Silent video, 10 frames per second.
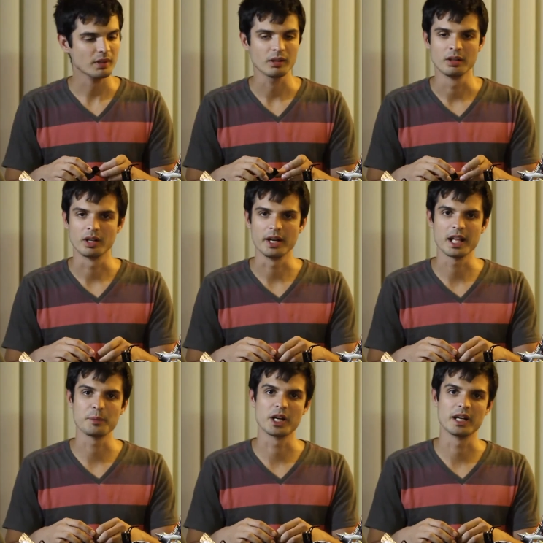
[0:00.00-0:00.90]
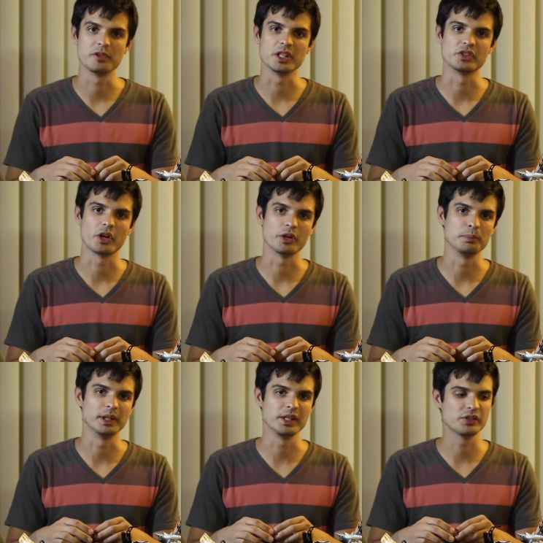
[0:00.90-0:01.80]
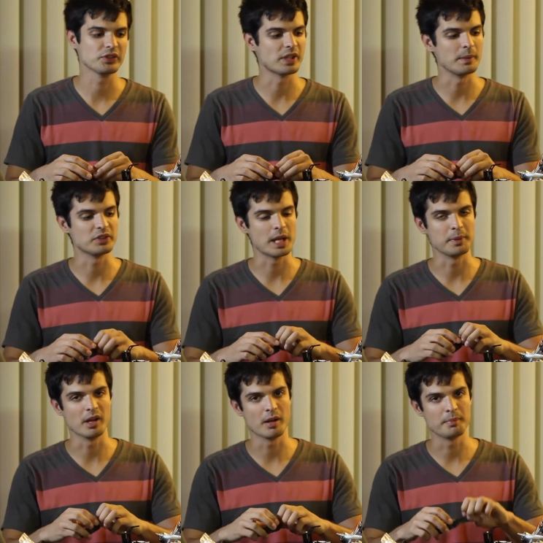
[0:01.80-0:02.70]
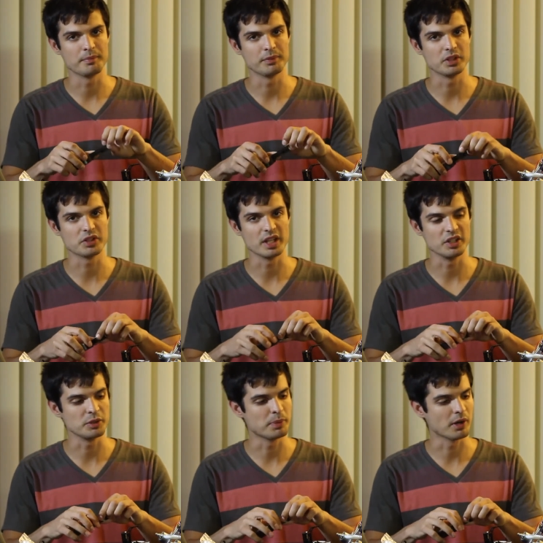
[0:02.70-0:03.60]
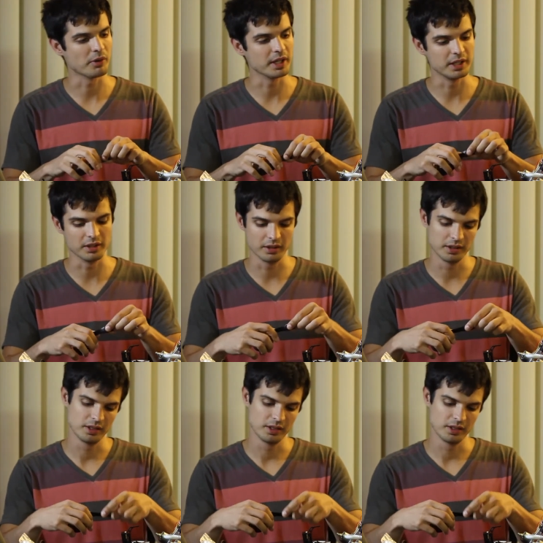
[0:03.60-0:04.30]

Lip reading: Alright, now that we got everything soldered in place, time to tape it up. This is the easy part right here.